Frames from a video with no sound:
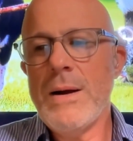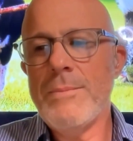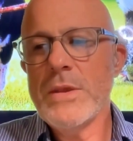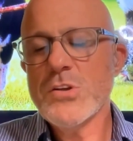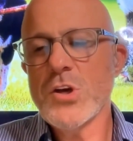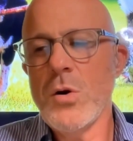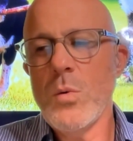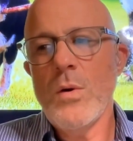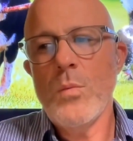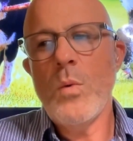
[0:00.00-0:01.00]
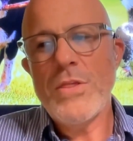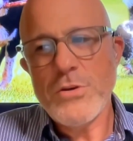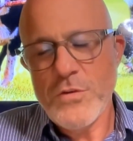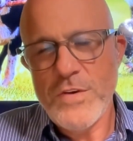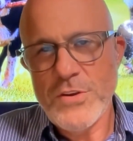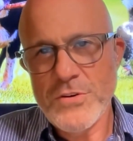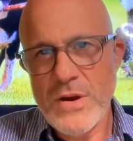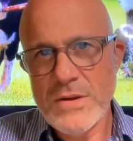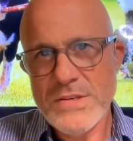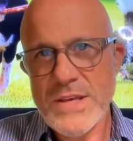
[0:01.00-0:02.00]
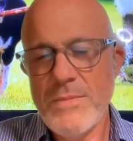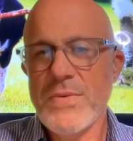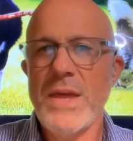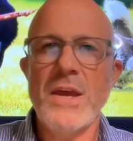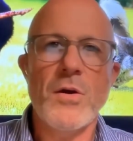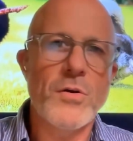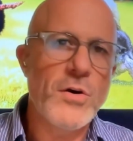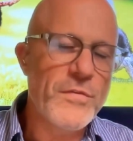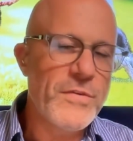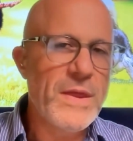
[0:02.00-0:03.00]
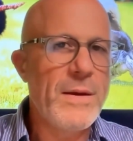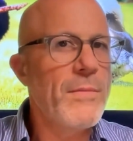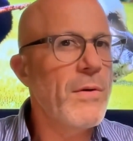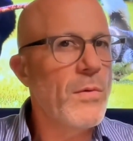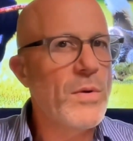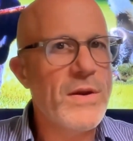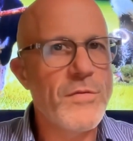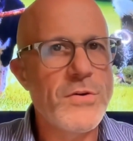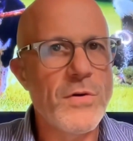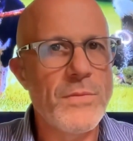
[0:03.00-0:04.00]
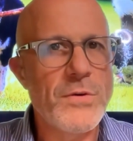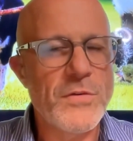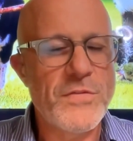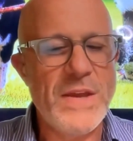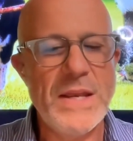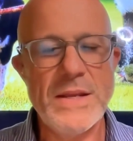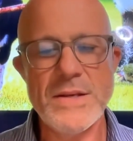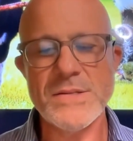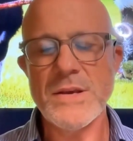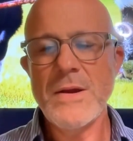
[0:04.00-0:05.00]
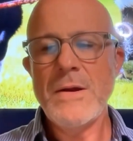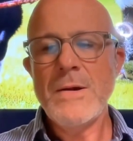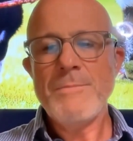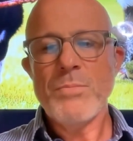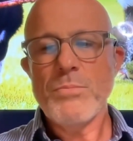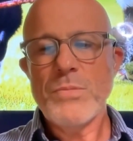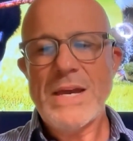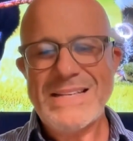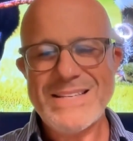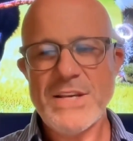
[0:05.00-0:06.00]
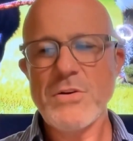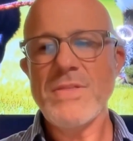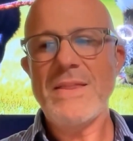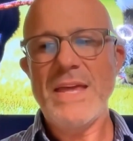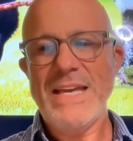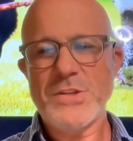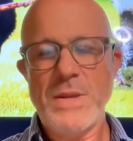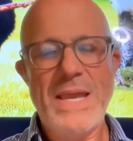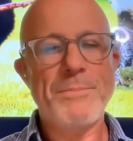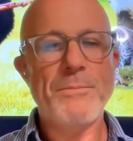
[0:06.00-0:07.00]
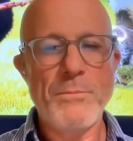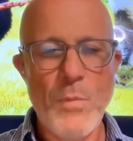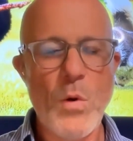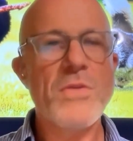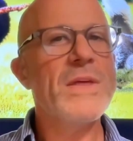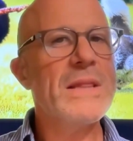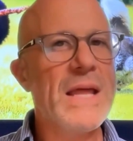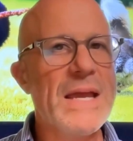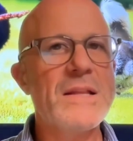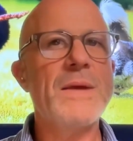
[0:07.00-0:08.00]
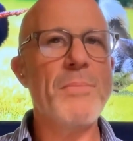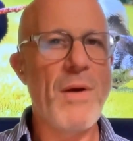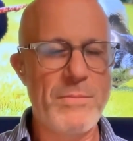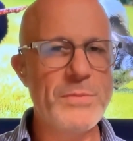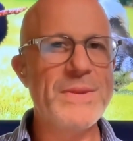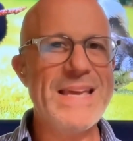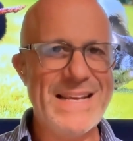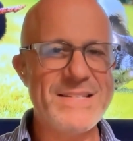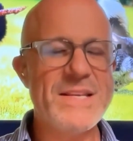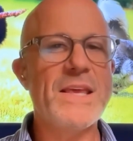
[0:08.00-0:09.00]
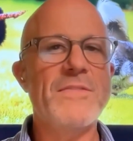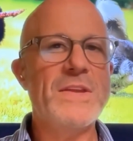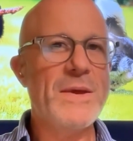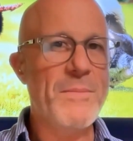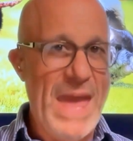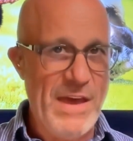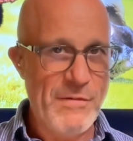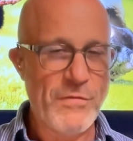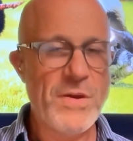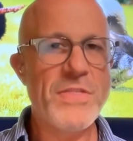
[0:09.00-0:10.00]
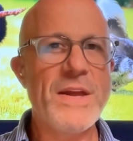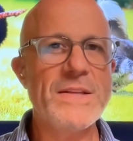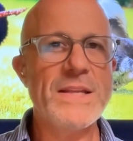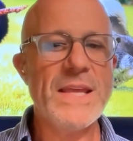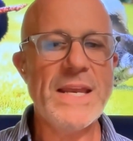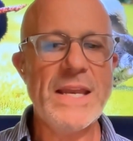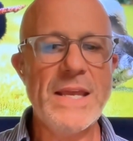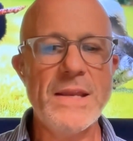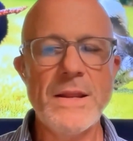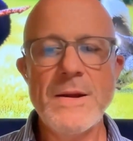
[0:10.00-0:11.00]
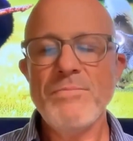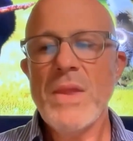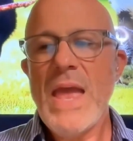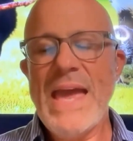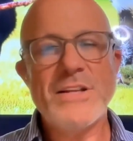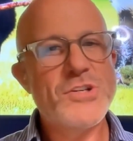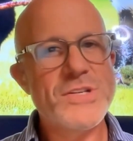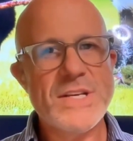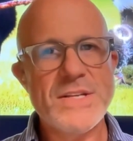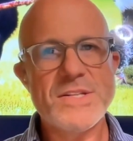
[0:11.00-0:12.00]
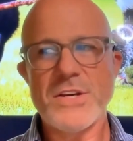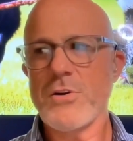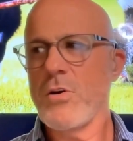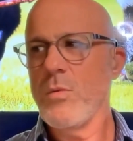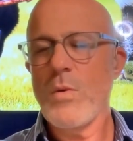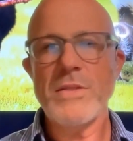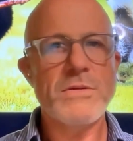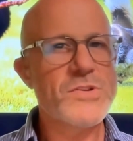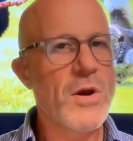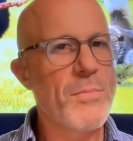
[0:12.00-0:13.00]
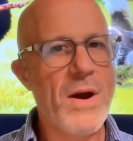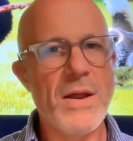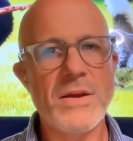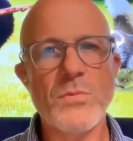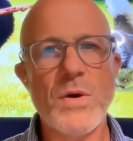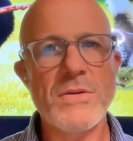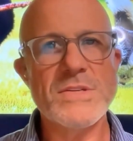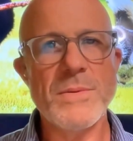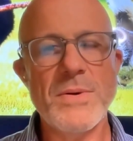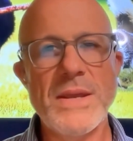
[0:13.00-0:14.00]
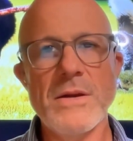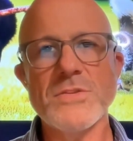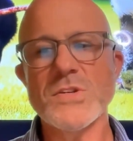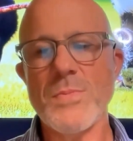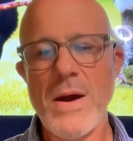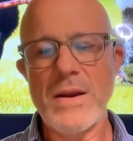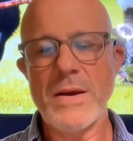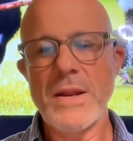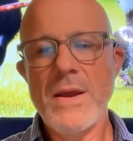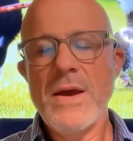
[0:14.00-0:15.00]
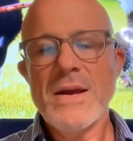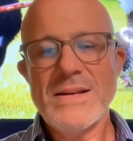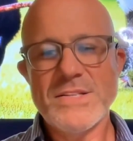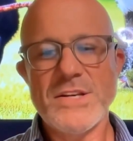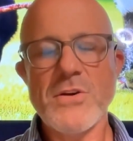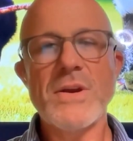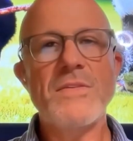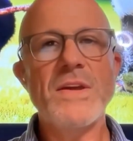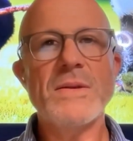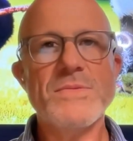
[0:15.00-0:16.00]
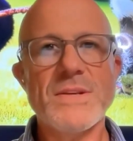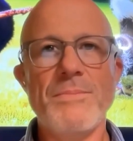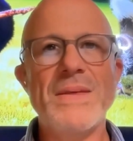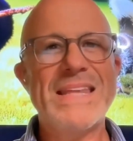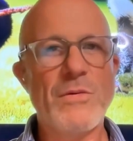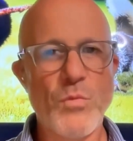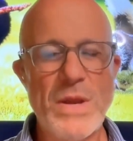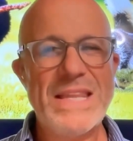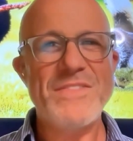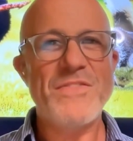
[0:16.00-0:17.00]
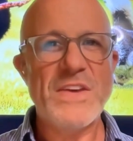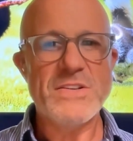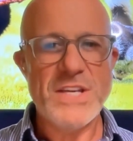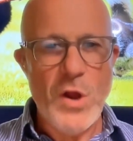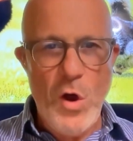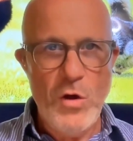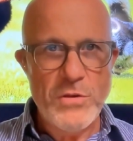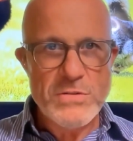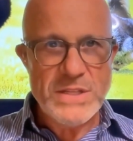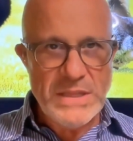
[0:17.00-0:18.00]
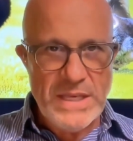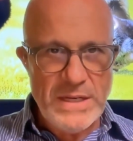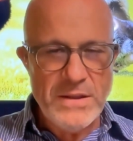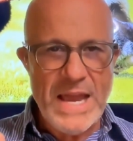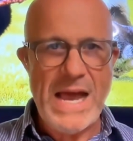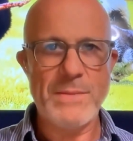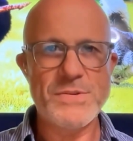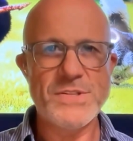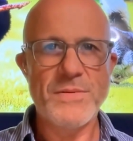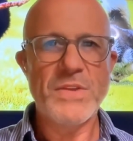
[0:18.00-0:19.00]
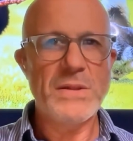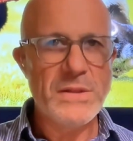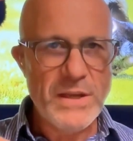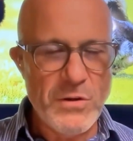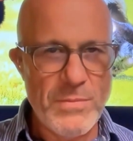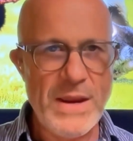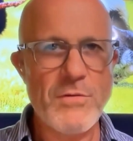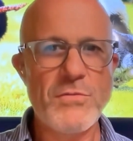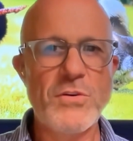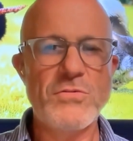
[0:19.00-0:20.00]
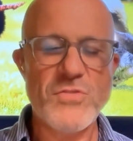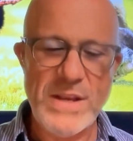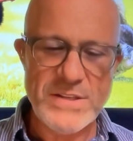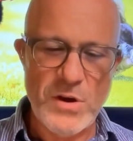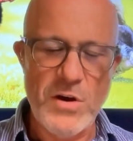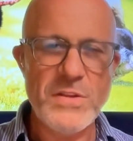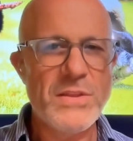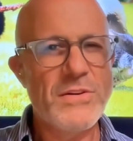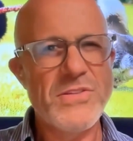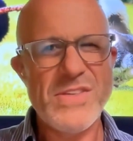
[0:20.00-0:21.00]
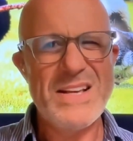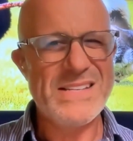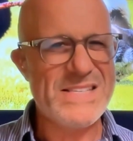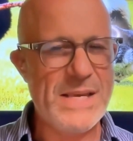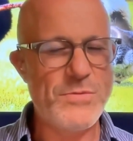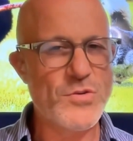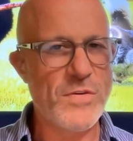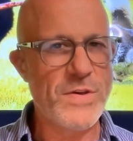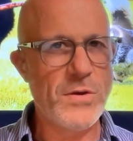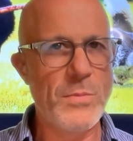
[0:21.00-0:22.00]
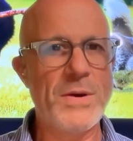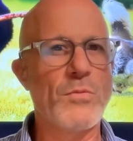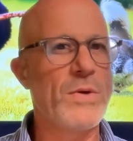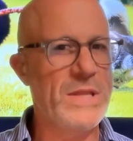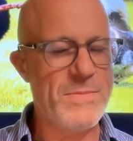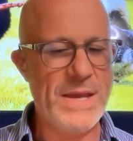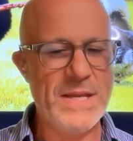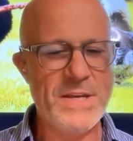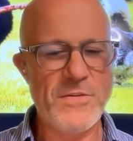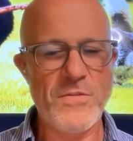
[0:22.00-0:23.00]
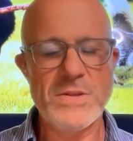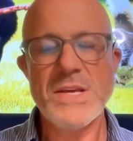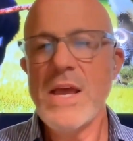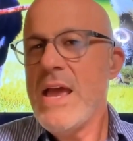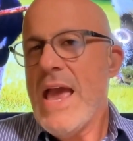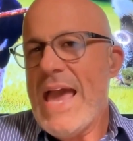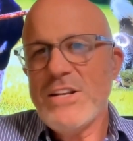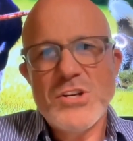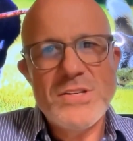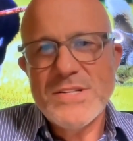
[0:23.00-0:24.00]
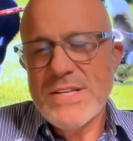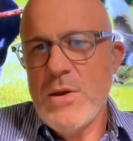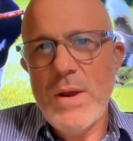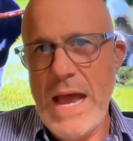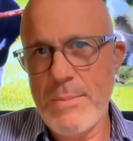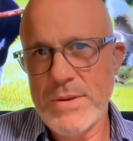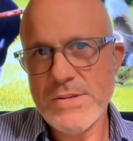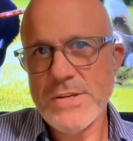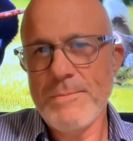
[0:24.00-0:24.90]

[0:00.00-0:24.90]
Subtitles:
So whether you feed your dog the same thing or cook for them or whatever your feed is, consider that it more than likely probably isn't giving them everything that they need. And just consider, whether it's our product, whether it's somebody else's product, consider giving them something that really fills in all those little gaps, the little micronutrients, all the little things that seem trivial but really make a difference, and just see what happens.